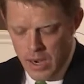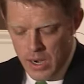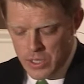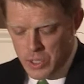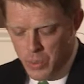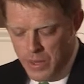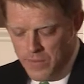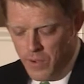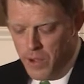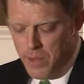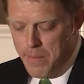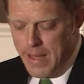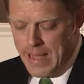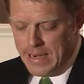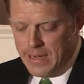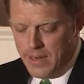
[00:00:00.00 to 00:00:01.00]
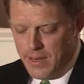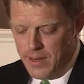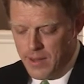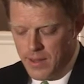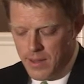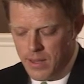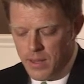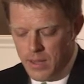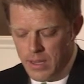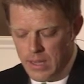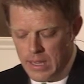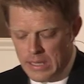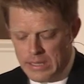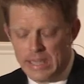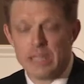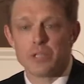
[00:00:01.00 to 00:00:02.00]
So, we have all met
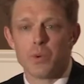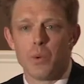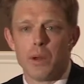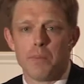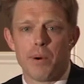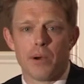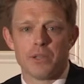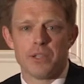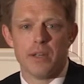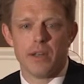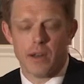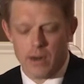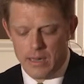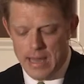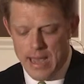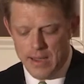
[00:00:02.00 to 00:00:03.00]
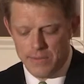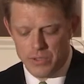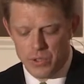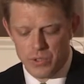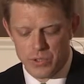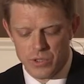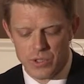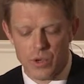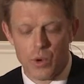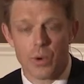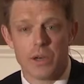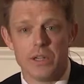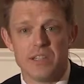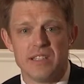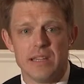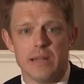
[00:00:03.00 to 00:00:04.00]
at least one person in our lives whose
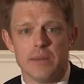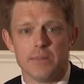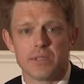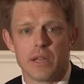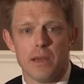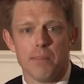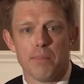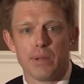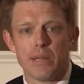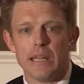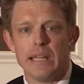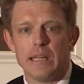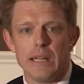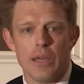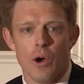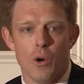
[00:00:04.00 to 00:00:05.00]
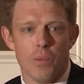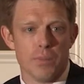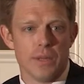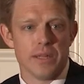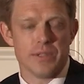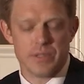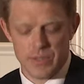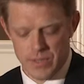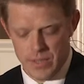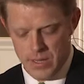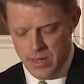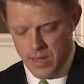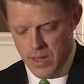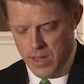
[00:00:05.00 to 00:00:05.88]
story seems completely hopeless.